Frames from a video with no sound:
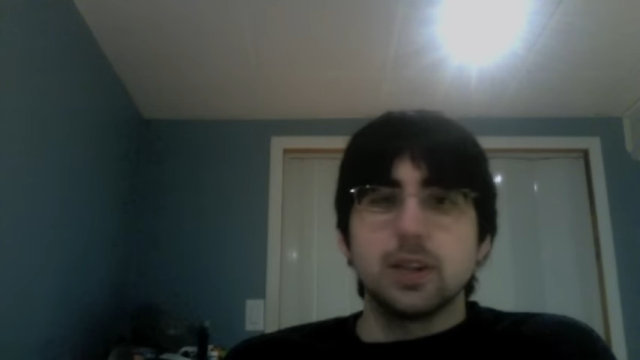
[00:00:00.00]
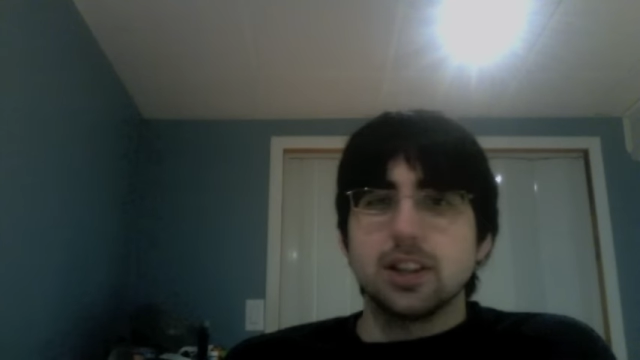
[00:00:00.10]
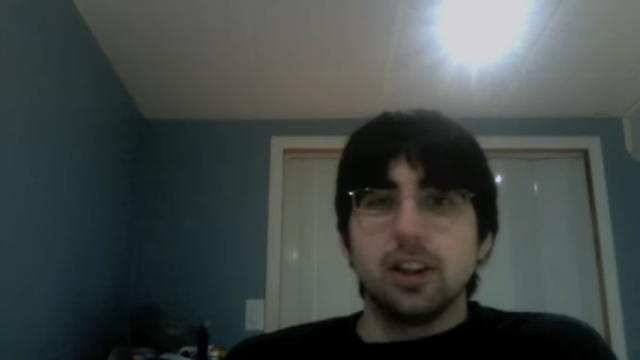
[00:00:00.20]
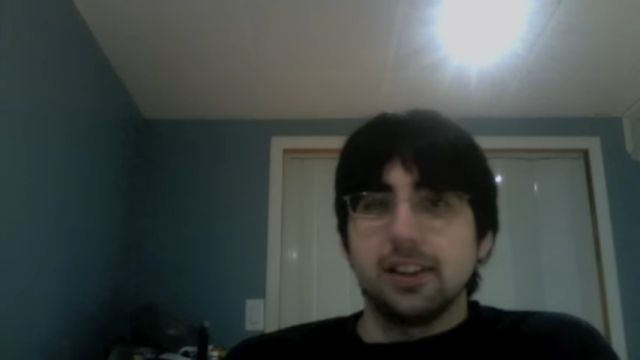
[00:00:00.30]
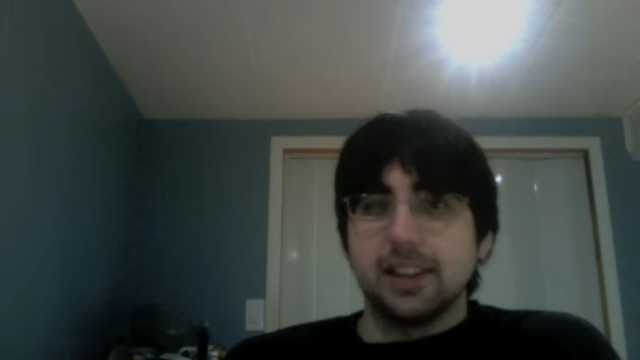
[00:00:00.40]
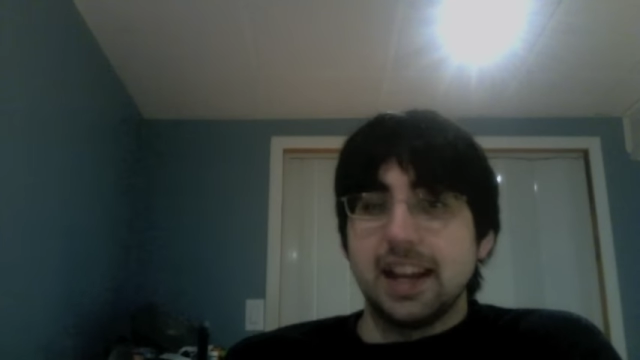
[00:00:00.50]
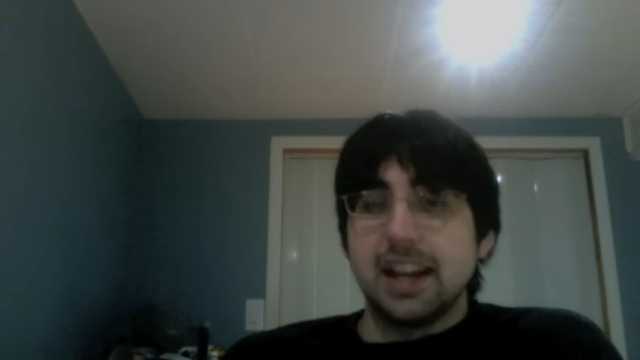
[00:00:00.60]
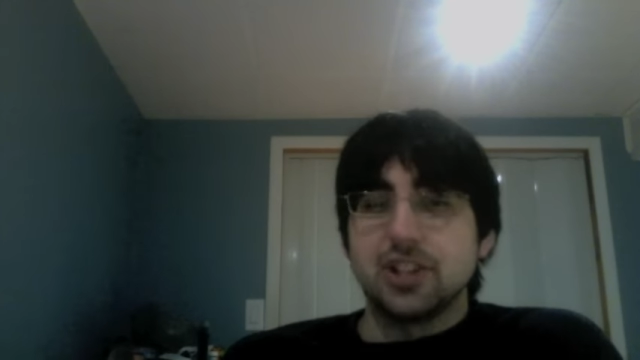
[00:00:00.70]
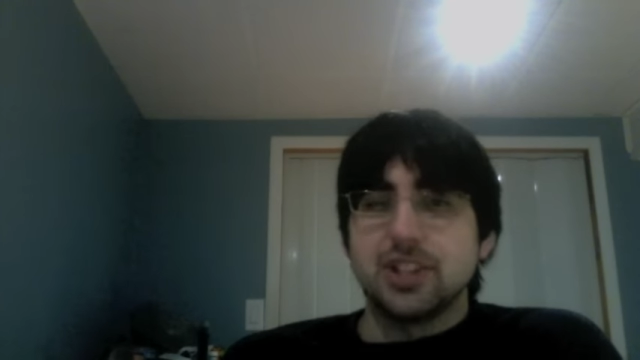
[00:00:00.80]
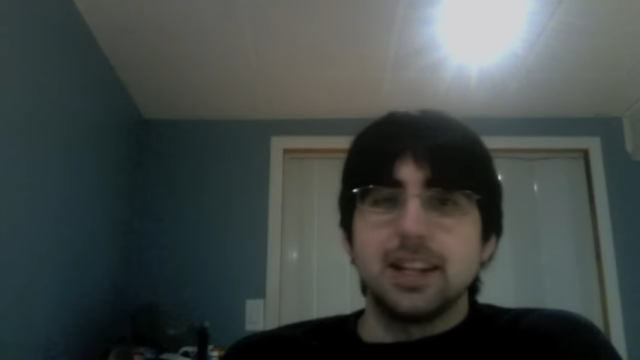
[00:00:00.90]
it's all in
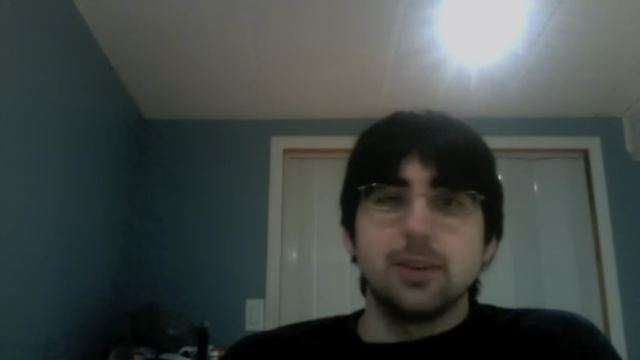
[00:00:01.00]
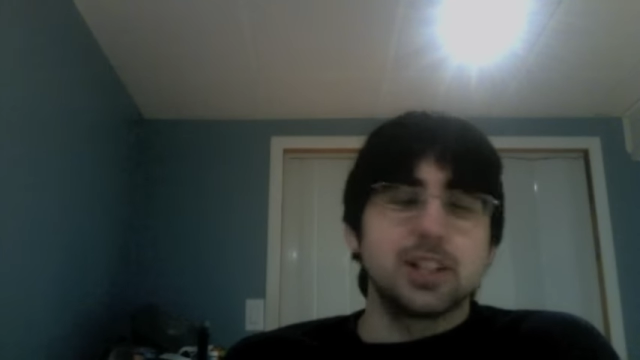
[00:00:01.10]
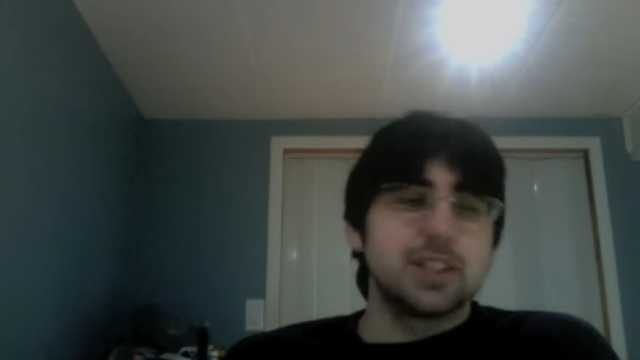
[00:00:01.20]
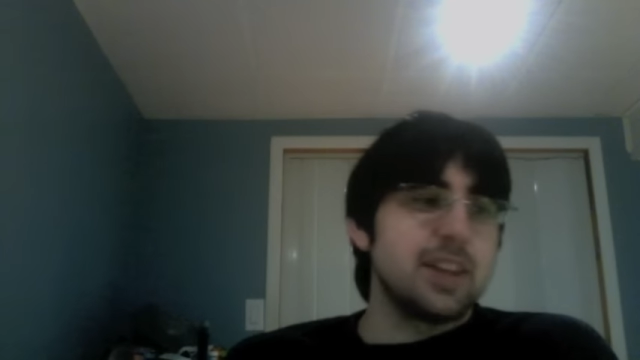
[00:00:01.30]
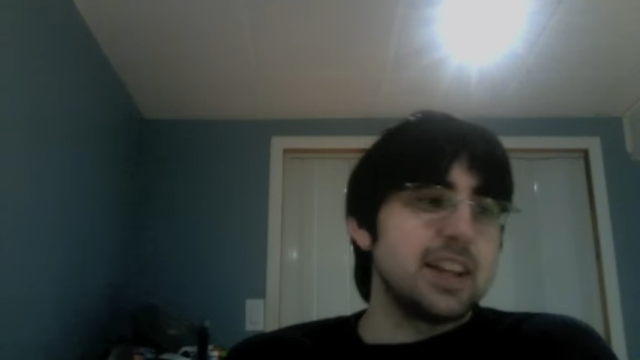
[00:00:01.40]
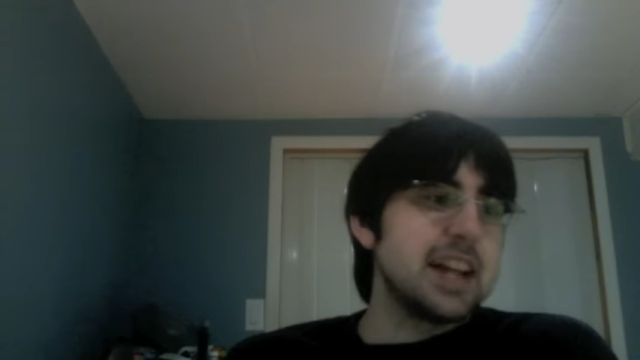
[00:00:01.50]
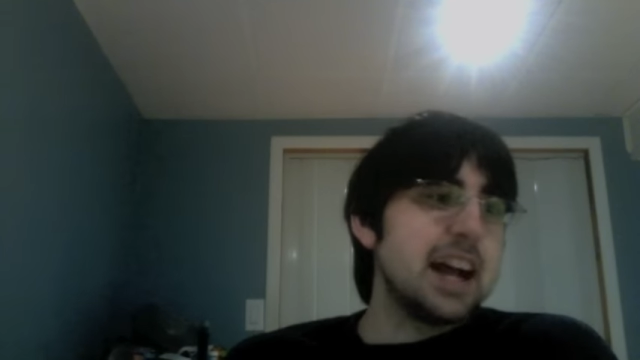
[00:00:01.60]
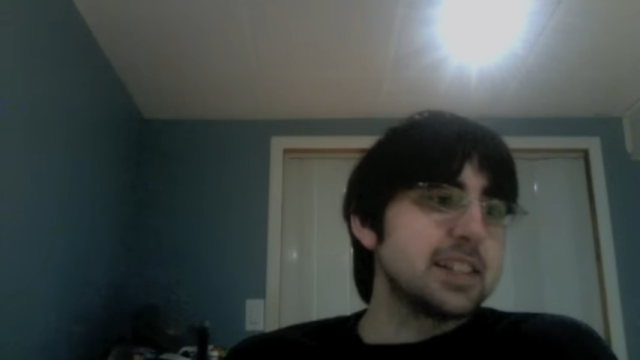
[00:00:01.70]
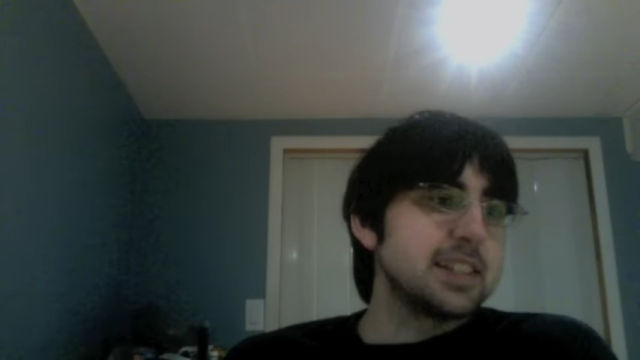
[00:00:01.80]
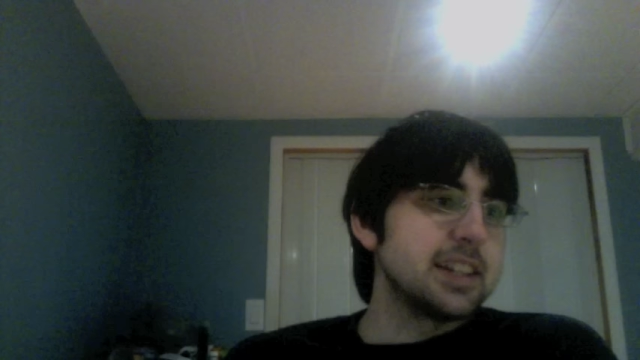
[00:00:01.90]
HD, which is
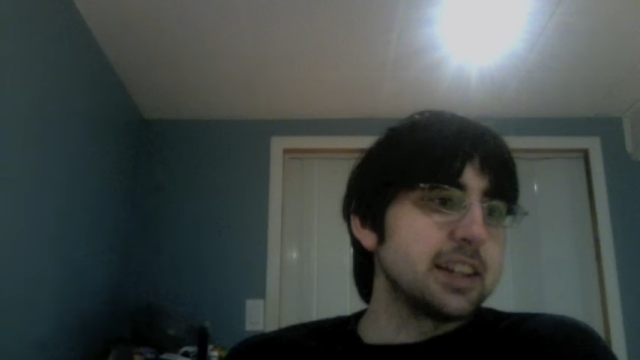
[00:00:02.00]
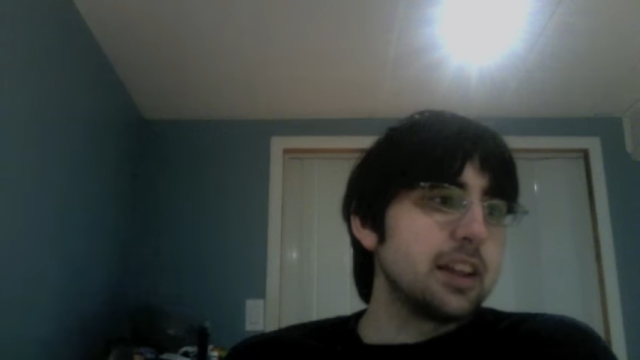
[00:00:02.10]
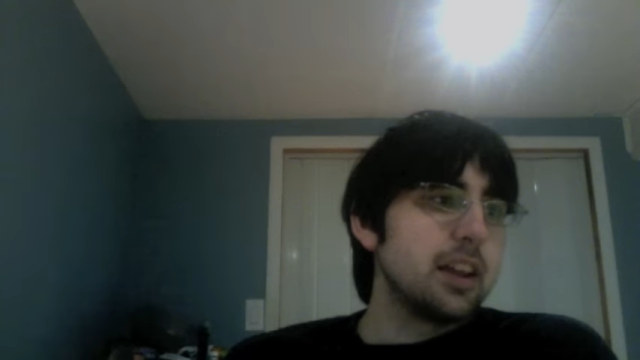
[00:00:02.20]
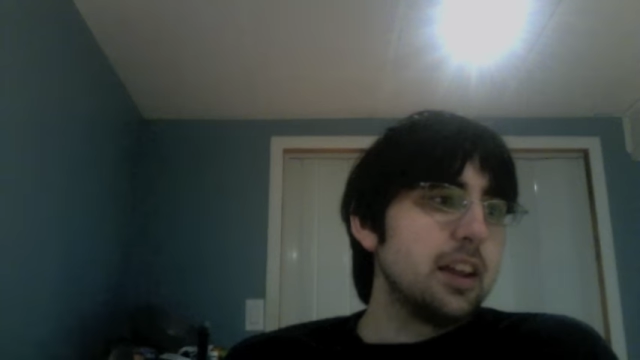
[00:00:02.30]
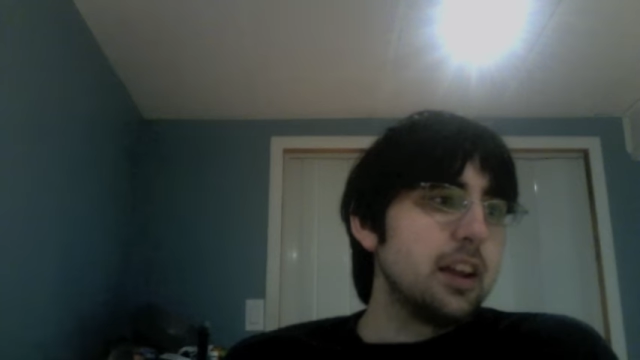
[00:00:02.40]
fantastic.